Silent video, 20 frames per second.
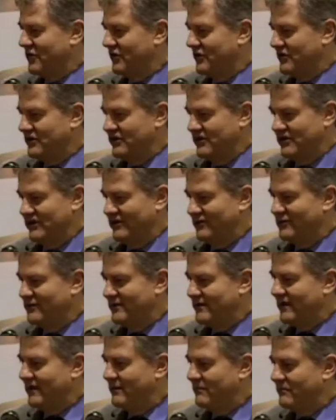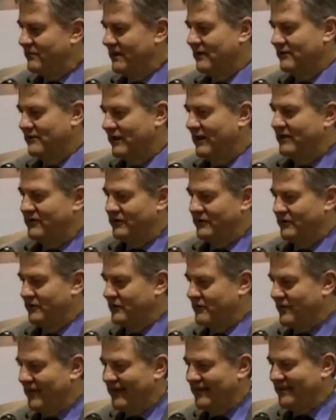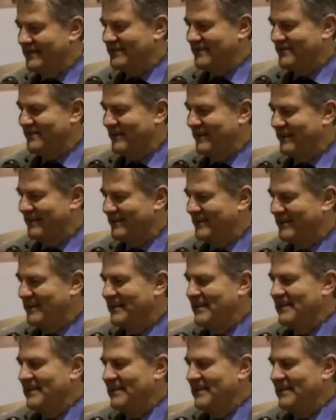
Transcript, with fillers: Church in Jerusalem, the grave of Christ, right?